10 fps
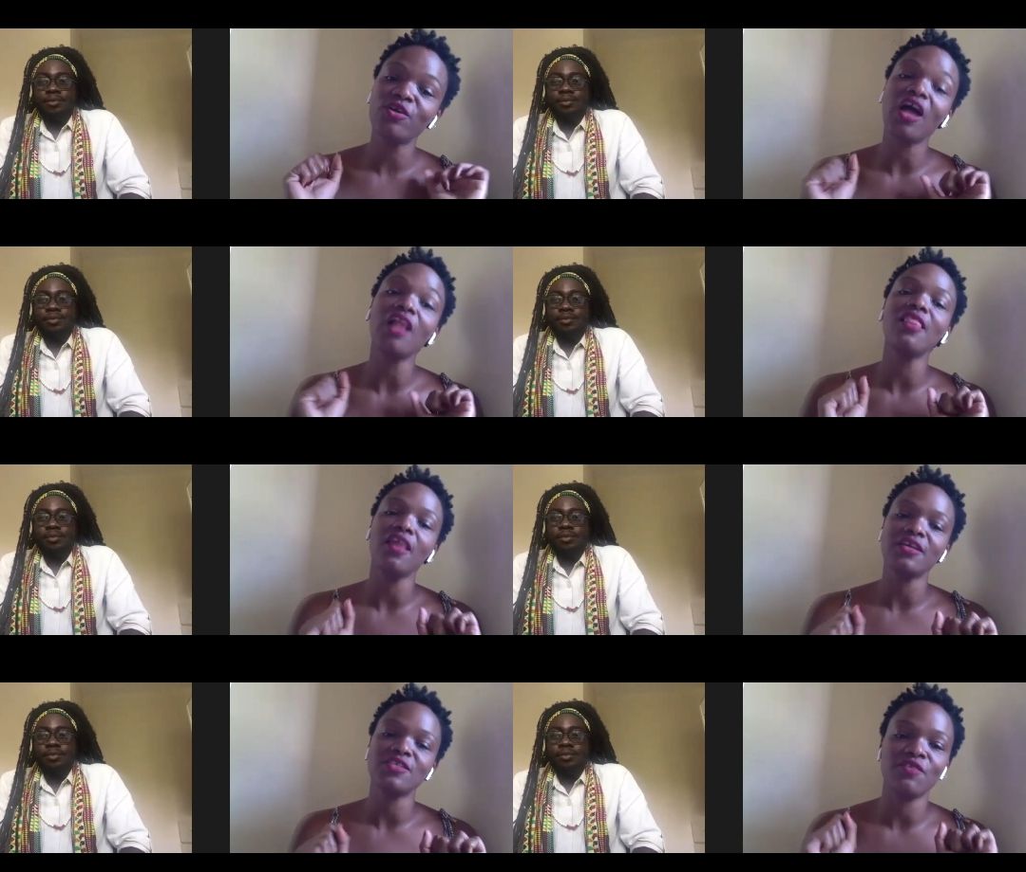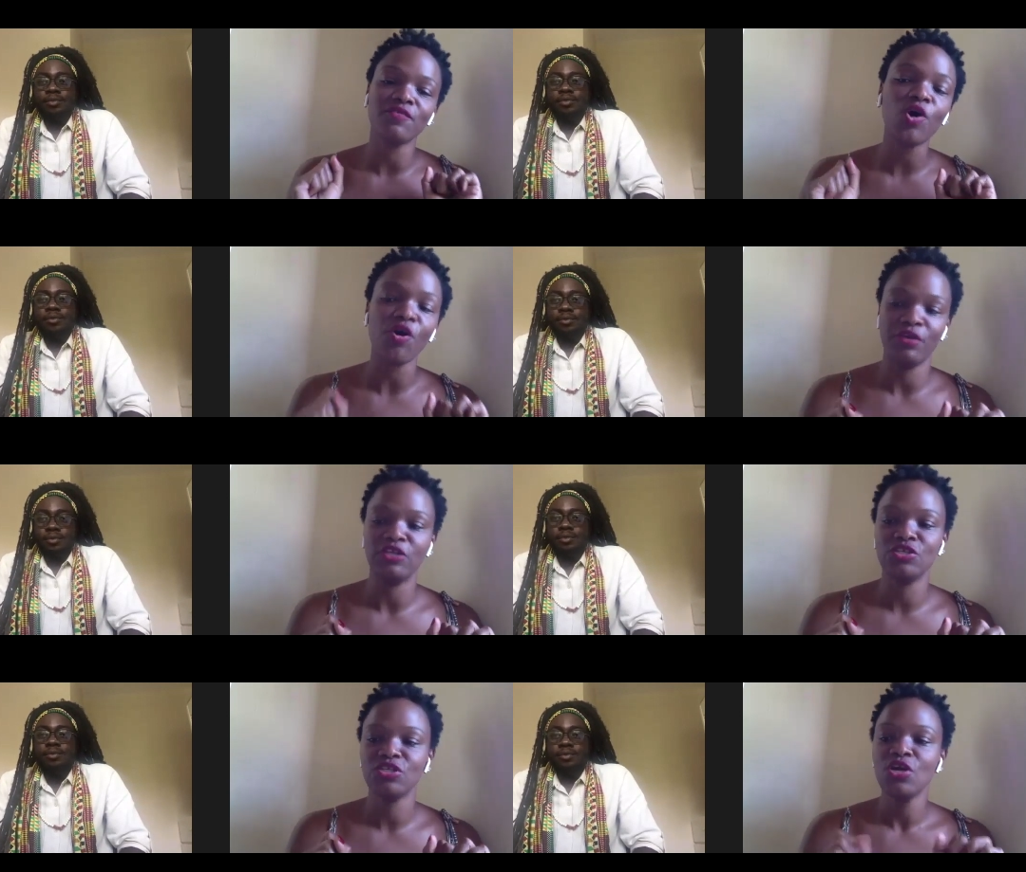Speaker 1: a lot of
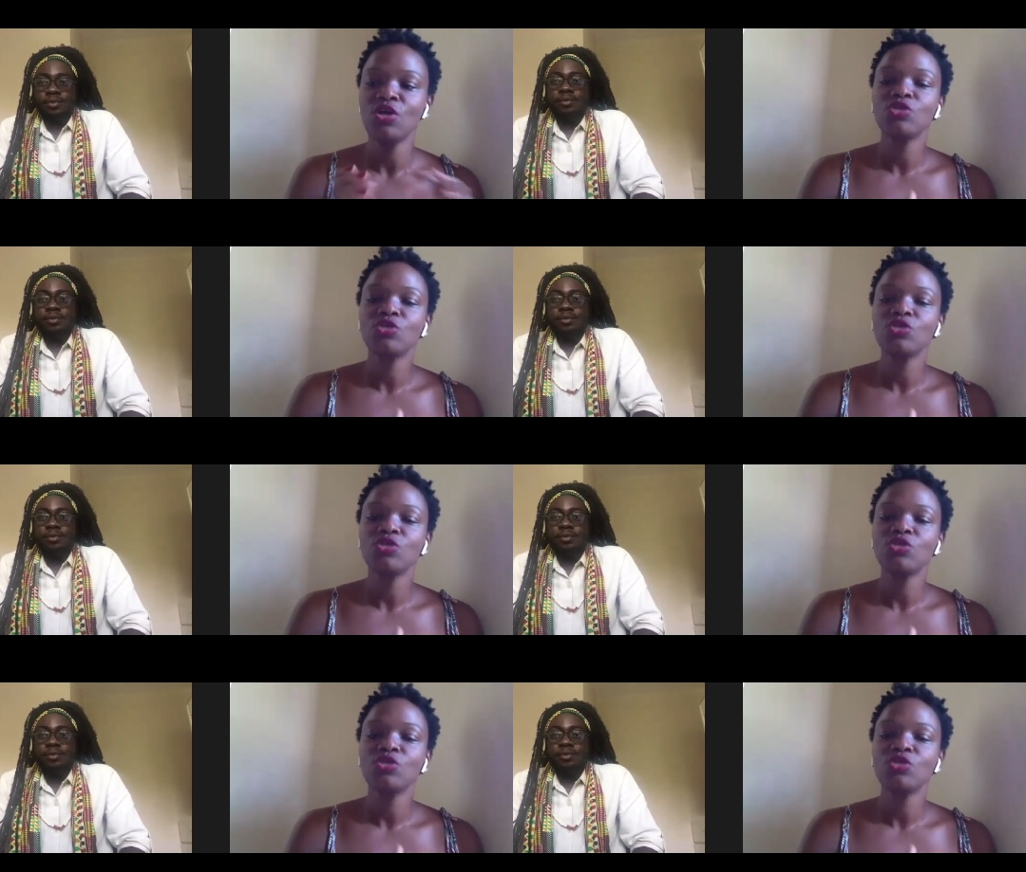courage.